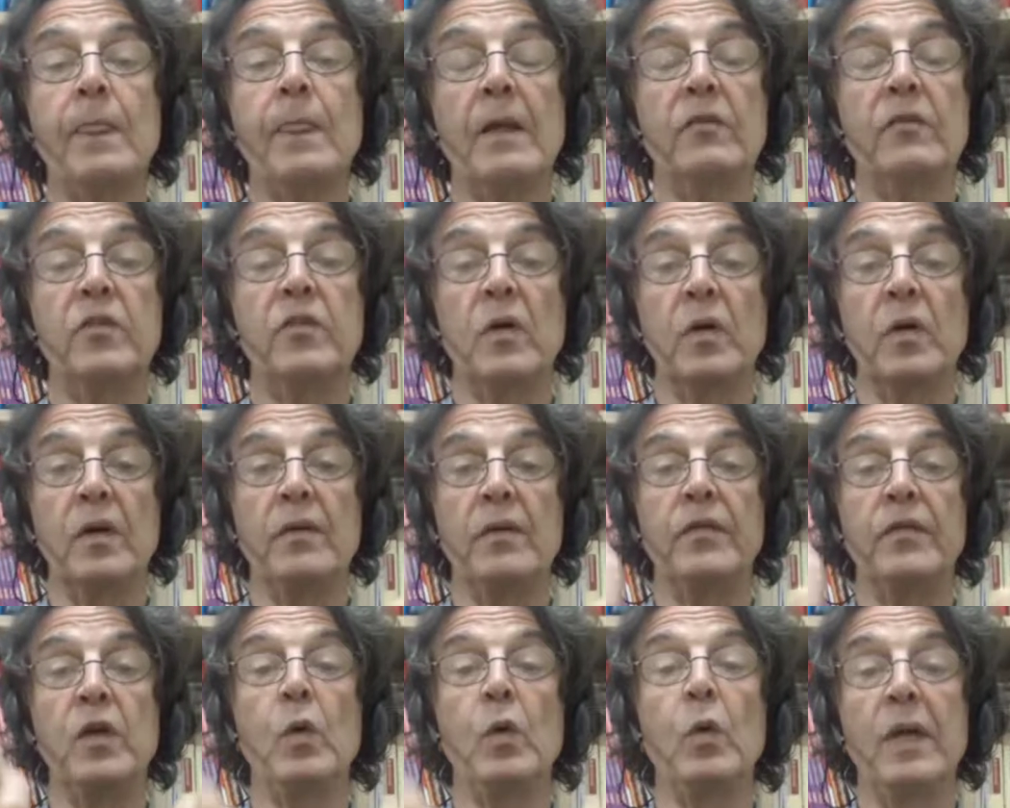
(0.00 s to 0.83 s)
So
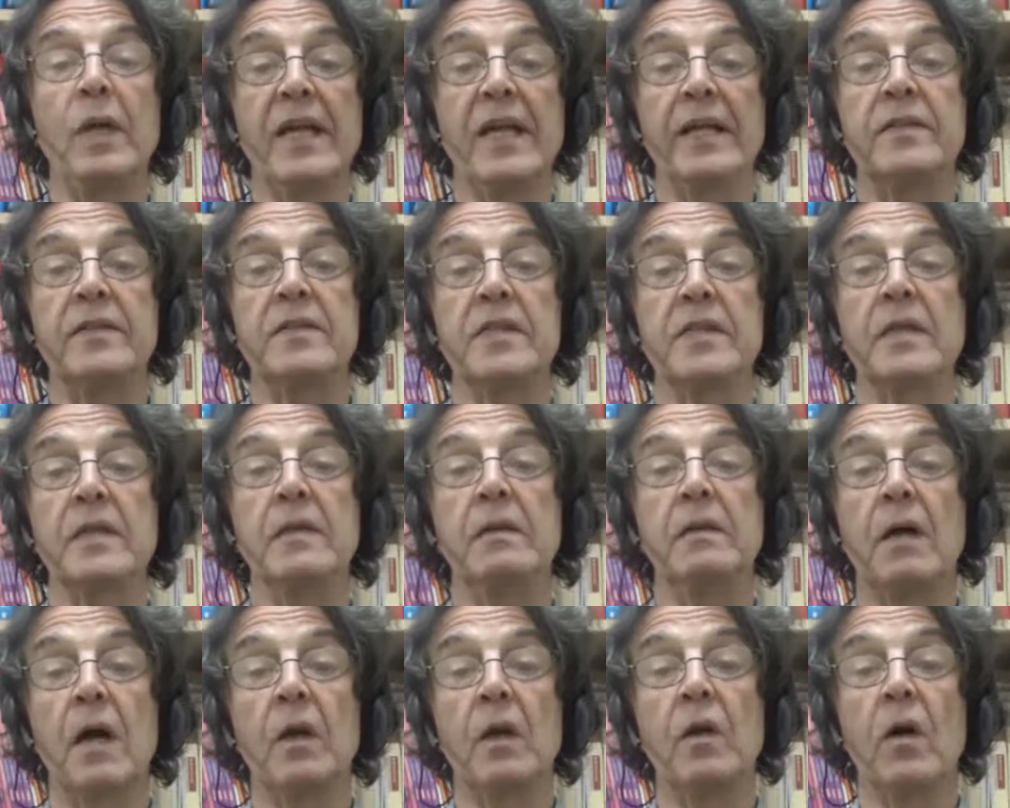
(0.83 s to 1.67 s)
if you
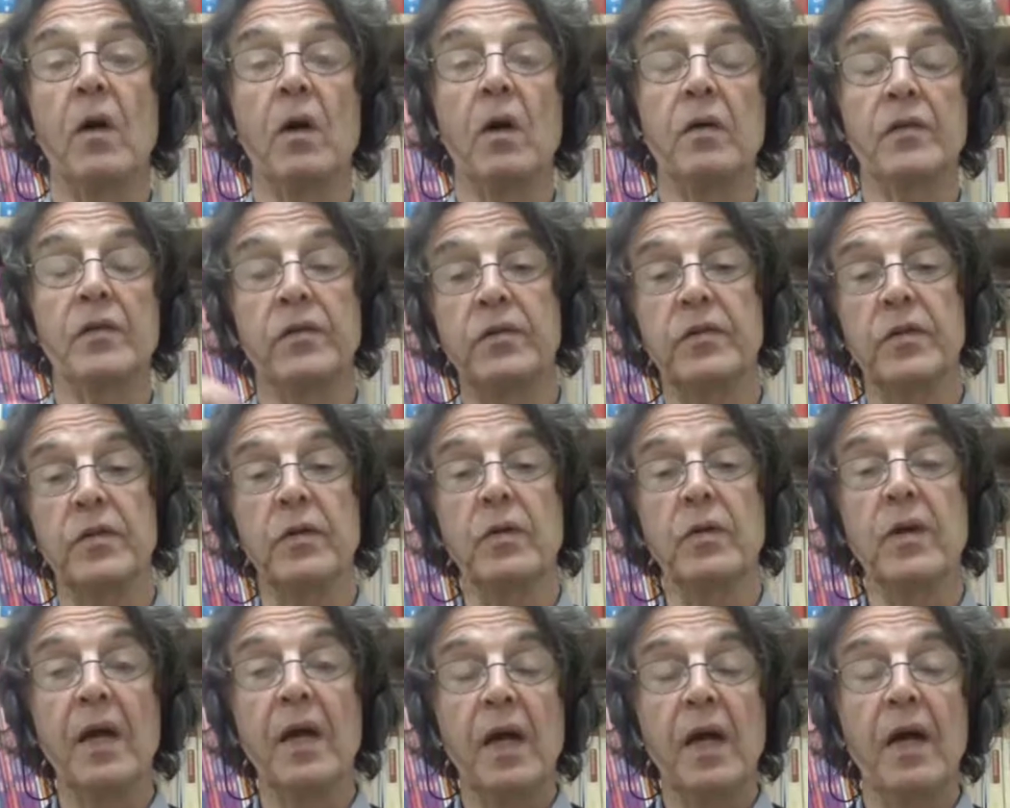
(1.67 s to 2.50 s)
listen a lot
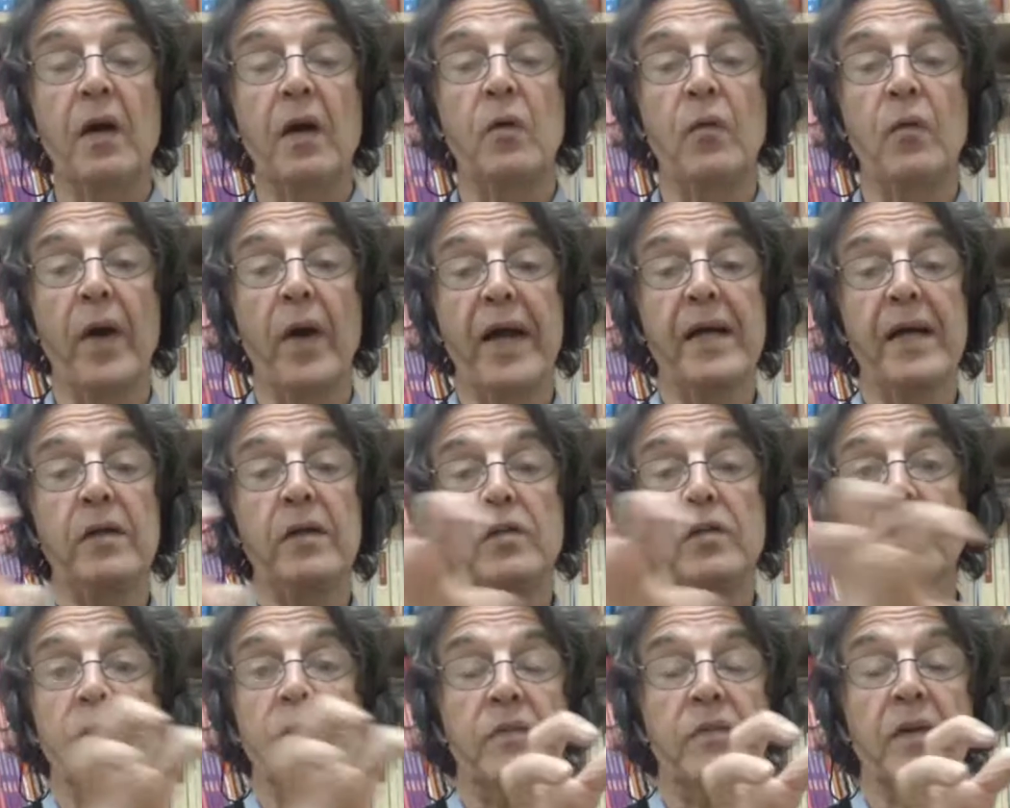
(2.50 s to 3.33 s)
to a
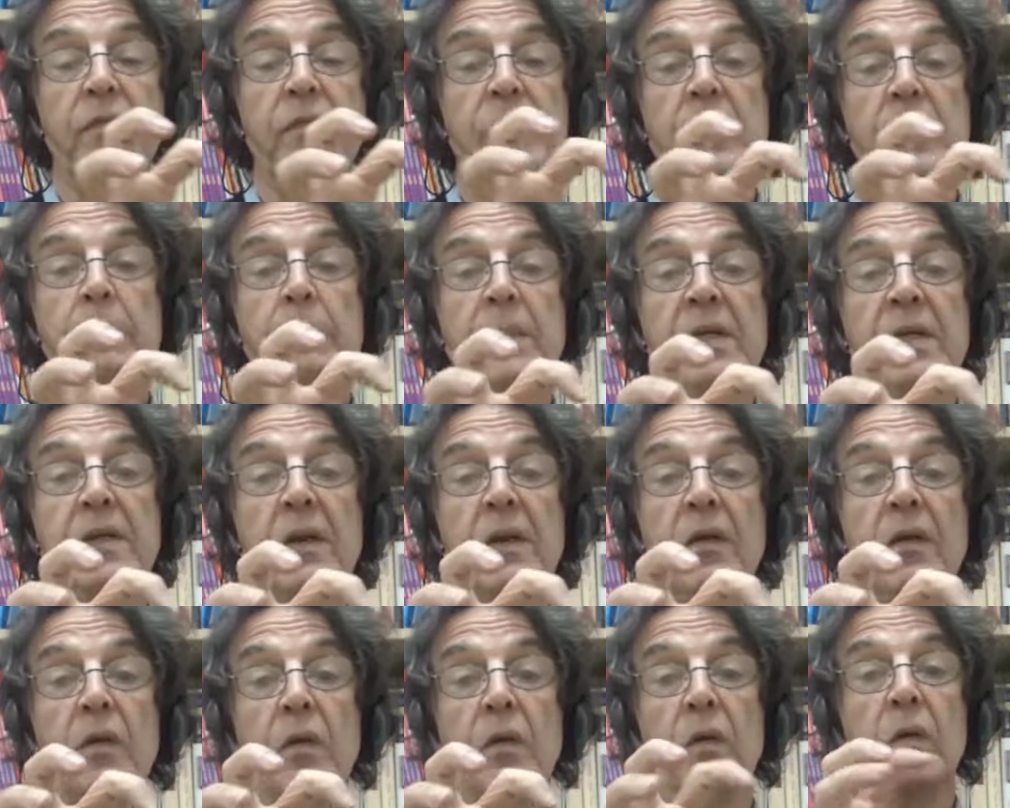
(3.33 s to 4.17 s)
range of different
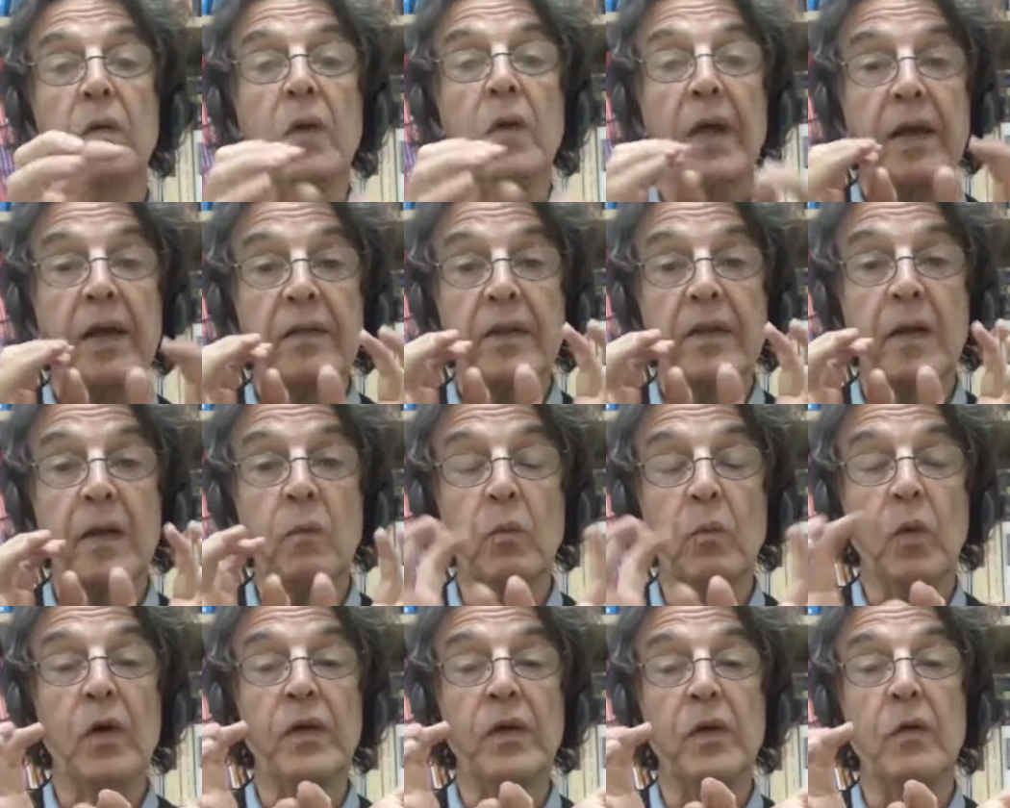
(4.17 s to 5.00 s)
material, then
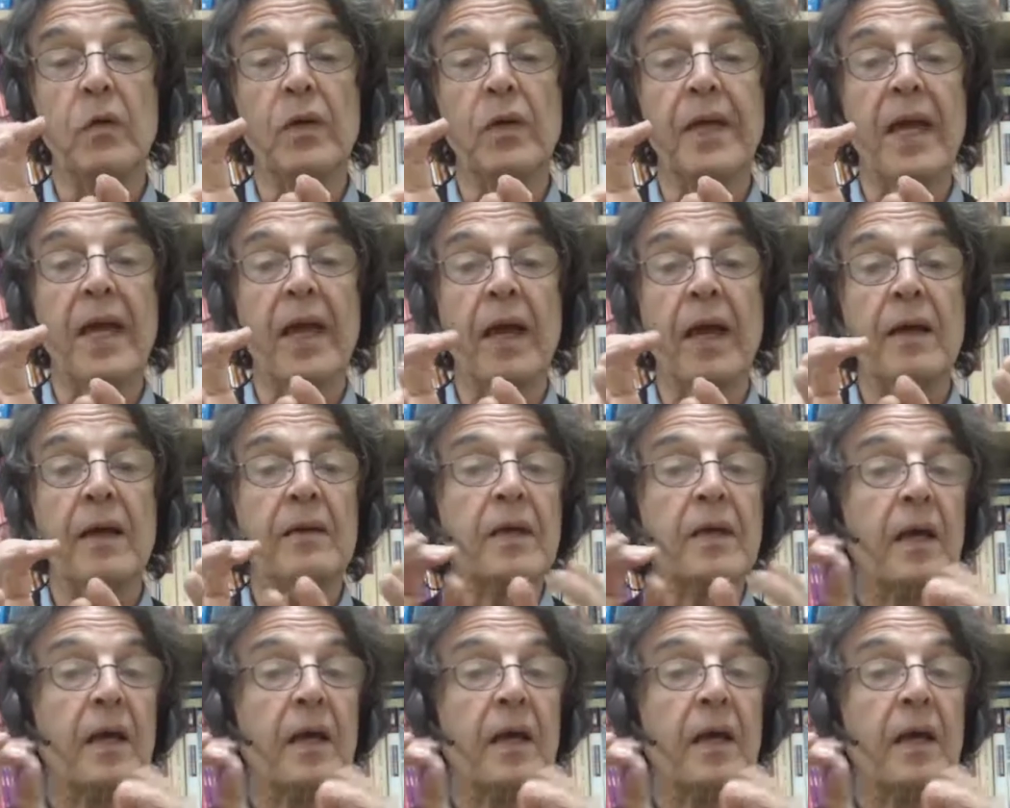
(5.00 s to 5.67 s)
what you get